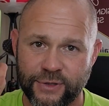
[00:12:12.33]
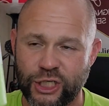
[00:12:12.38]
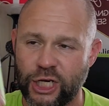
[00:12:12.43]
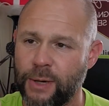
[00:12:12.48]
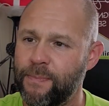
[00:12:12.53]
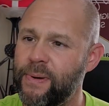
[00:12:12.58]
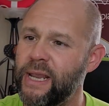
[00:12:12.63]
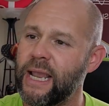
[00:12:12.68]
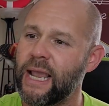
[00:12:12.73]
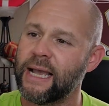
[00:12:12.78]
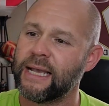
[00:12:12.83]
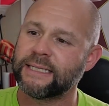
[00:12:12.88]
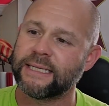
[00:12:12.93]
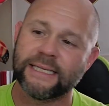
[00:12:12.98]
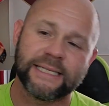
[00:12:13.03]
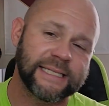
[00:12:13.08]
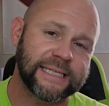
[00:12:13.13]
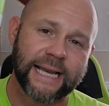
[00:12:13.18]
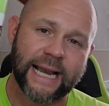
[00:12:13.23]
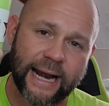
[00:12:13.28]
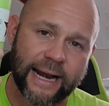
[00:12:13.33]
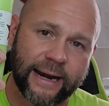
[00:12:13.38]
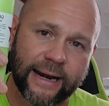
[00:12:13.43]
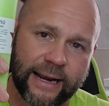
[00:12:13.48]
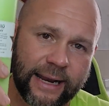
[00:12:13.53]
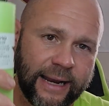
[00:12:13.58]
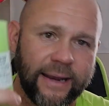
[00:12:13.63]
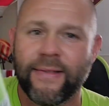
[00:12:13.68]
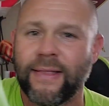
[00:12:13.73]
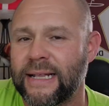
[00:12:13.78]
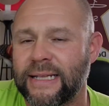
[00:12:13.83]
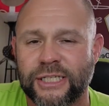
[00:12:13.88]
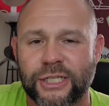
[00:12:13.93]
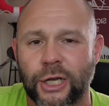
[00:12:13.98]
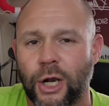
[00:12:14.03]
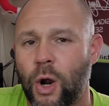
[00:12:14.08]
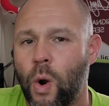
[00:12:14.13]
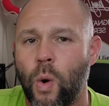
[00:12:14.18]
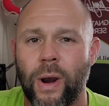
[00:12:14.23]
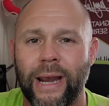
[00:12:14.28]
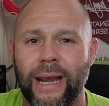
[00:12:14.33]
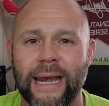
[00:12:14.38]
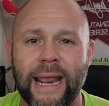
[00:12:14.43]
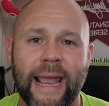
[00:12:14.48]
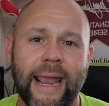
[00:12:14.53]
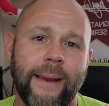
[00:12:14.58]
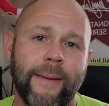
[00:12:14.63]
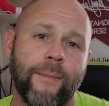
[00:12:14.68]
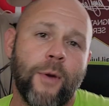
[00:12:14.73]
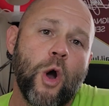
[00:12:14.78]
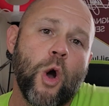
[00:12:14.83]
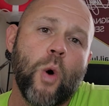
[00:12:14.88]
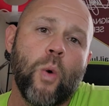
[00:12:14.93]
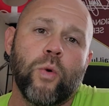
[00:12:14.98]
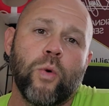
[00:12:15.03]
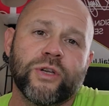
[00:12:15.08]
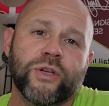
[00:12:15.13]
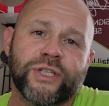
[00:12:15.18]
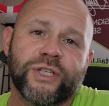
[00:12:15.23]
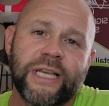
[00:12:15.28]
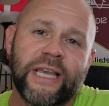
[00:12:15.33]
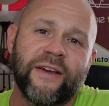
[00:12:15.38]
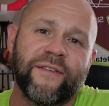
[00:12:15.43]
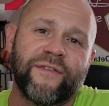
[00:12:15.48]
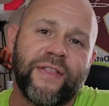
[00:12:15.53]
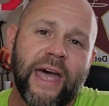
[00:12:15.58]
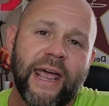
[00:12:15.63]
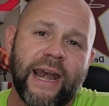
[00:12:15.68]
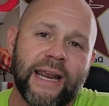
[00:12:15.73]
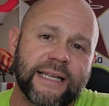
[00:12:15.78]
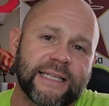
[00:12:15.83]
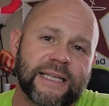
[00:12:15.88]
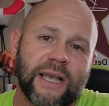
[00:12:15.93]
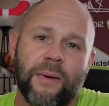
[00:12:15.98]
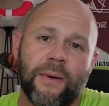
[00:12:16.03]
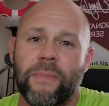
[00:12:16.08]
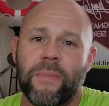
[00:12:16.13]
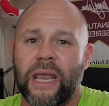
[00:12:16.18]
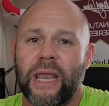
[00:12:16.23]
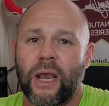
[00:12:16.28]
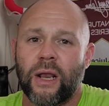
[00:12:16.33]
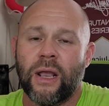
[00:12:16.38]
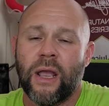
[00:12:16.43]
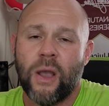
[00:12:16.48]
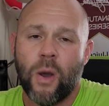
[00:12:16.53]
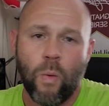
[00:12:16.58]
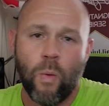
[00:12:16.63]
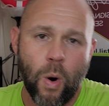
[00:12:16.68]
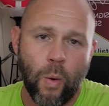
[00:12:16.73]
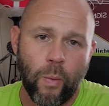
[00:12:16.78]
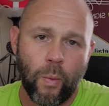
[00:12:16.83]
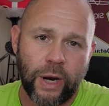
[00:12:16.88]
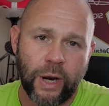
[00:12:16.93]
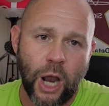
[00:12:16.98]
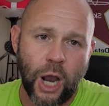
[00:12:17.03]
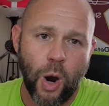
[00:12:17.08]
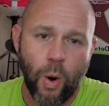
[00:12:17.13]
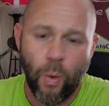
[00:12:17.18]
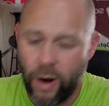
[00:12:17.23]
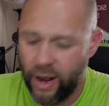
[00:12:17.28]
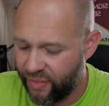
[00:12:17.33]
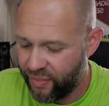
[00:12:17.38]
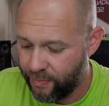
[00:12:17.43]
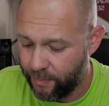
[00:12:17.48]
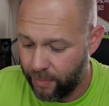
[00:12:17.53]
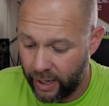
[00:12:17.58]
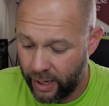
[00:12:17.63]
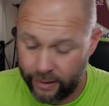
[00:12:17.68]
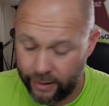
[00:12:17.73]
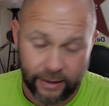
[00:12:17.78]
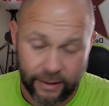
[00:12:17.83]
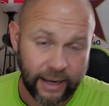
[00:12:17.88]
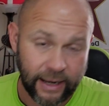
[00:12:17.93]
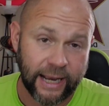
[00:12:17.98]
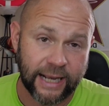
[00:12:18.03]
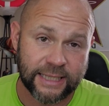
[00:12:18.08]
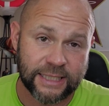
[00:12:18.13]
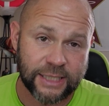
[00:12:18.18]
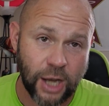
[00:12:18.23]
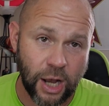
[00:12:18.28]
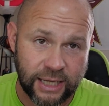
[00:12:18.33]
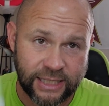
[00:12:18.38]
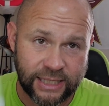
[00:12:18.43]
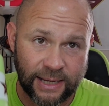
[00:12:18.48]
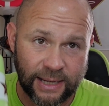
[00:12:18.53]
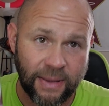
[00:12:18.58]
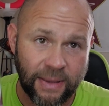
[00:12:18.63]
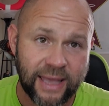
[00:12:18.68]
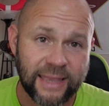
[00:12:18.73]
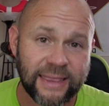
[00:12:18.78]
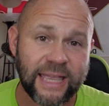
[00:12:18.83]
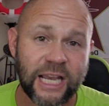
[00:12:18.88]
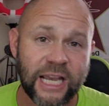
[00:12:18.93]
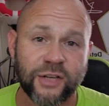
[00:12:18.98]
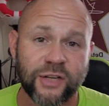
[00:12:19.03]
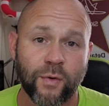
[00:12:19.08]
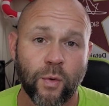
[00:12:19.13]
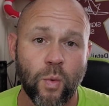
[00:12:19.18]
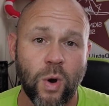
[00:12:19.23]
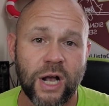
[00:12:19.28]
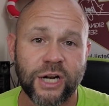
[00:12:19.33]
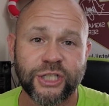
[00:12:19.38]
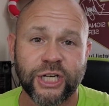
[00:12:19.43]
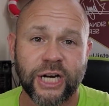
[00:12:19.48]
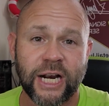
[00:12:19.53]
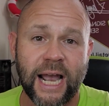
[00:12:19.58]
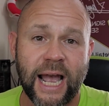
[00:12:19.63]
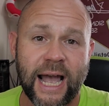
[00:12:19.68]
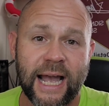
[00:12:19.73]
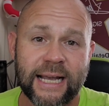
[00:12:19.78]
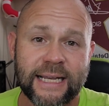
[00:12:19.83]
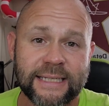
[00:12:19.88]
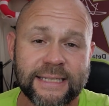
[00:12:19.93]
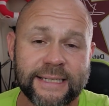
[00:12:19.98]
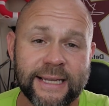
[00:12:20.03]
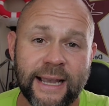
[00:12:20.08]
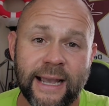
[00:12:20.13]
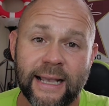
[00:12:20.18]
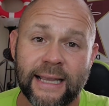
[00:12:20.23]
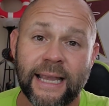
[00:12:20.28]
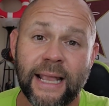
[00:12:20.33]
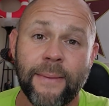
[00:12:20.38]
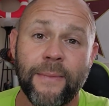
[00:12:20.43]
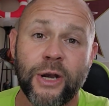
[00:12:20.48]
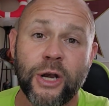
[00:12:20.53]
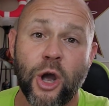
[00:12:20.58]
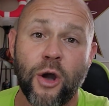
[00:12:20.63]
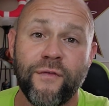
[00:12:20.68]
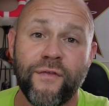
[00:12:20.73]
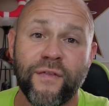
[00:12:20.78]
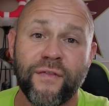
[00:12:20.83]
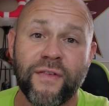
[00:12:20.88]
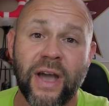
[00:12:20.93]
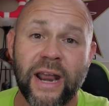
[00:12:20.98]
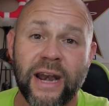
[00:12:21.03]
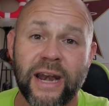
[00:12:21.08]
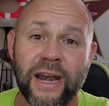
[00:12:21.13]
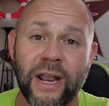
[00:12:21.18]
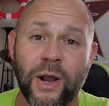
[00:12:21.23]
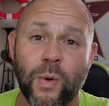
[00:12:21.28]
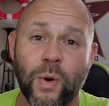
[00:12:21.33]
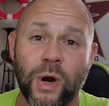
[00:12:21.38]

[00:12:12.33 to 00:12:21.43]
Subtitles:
GPS Insanity, that's the going name. We'll see if that ends up being what we go with, but it's awesome. Thanks for watching, guys. Let me know if you've got any